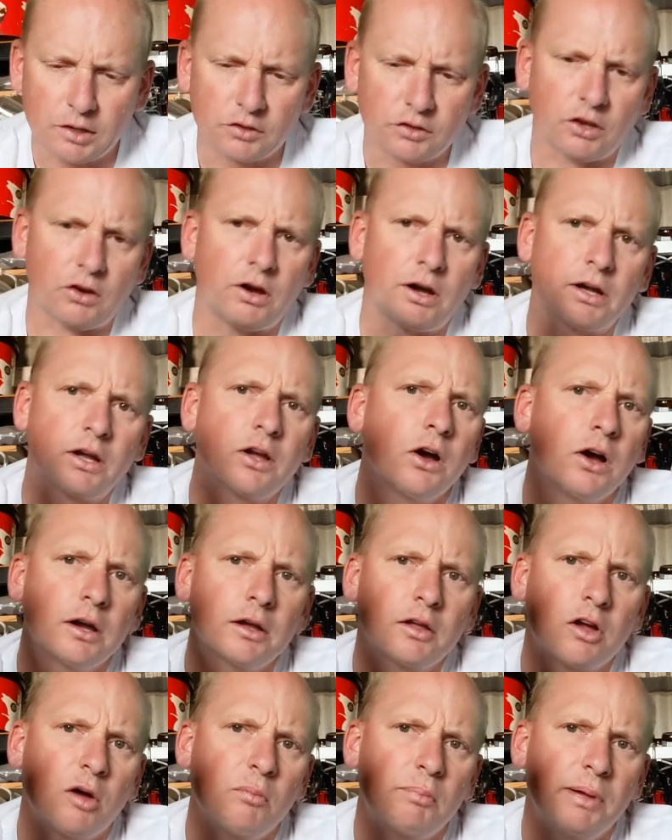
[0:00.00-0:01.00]
So
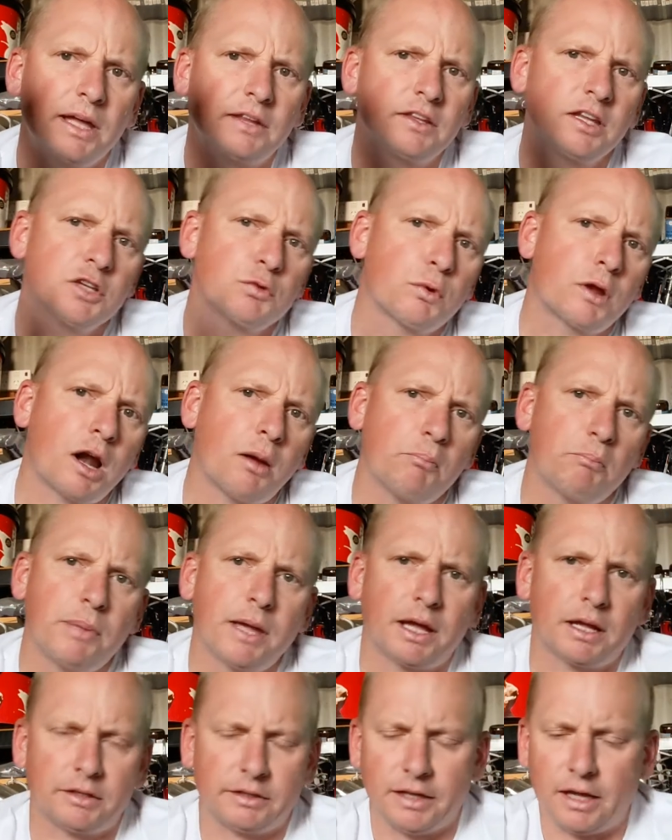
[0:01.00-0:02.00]
I pick this one up and
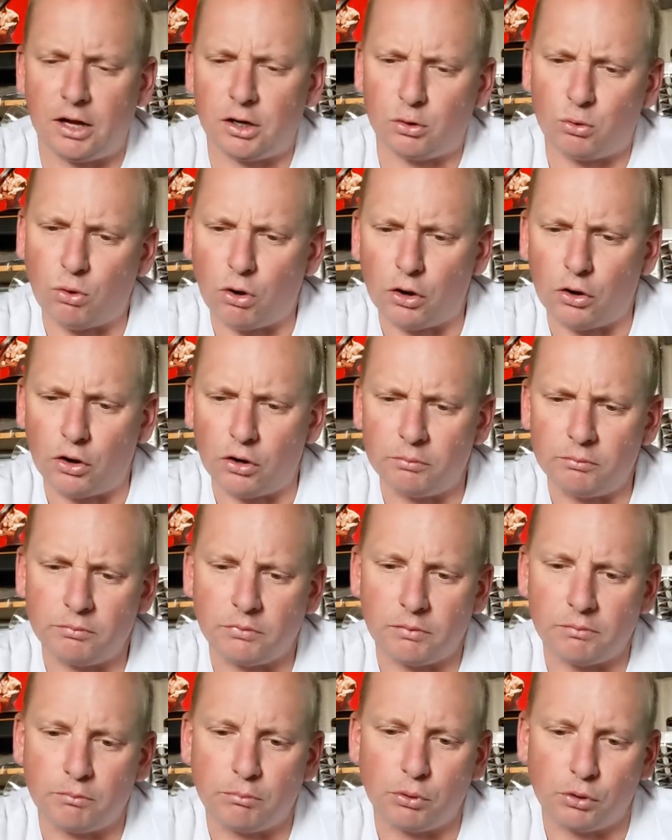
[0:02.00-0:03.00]
put it down quite
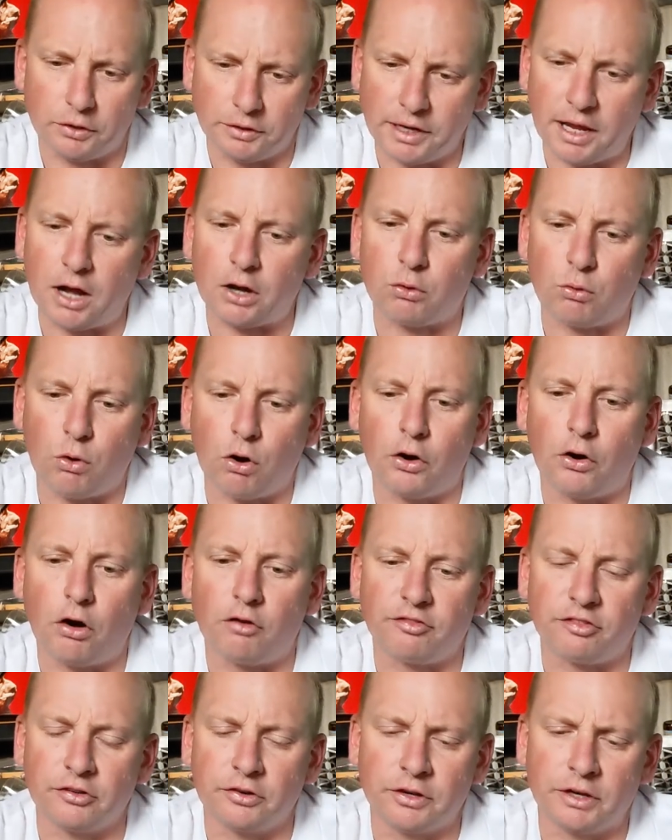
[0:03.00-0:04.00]

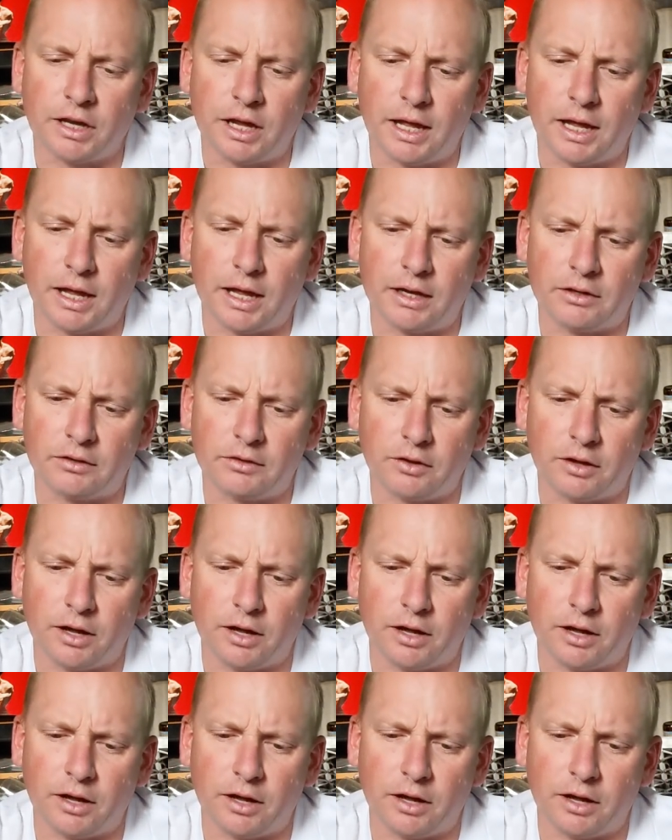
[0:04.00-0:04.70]
often, and